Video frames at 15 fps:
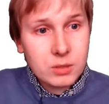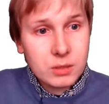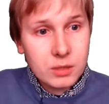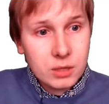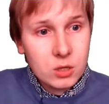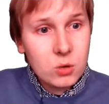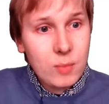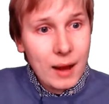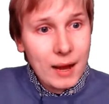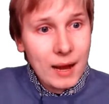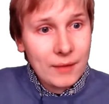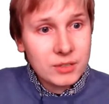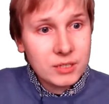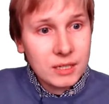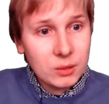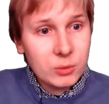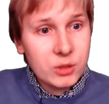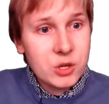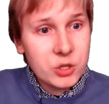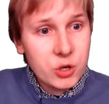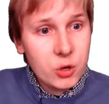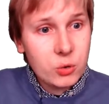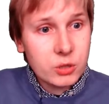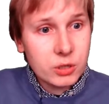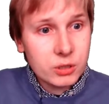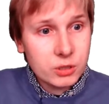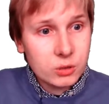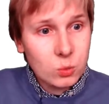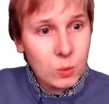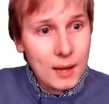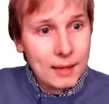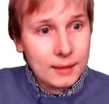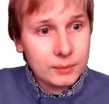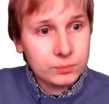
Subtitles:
then you might have to deal with shooters as well.